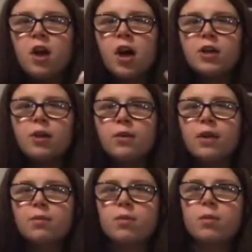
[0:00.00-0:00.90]
I don't
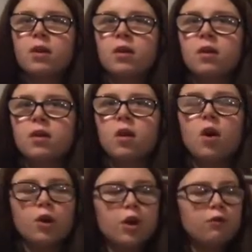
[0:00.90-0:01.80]
keep them in on
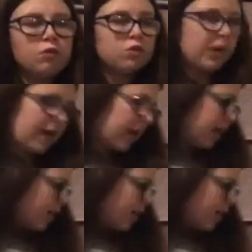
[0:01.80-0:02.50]
her all day.